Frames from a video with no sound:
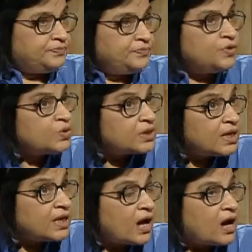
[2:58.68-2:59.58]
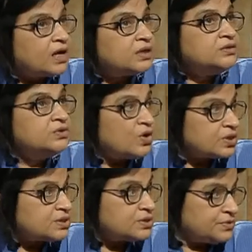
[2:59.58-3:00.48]
No, they are
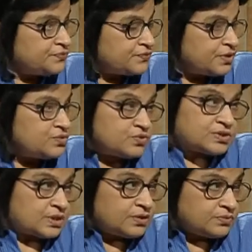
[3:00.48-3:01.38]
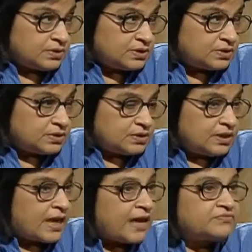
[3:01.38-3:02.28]
not different to start with.
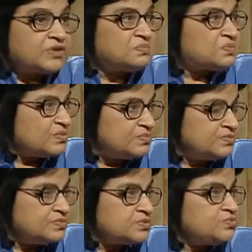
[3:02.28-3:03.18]
They have their problems.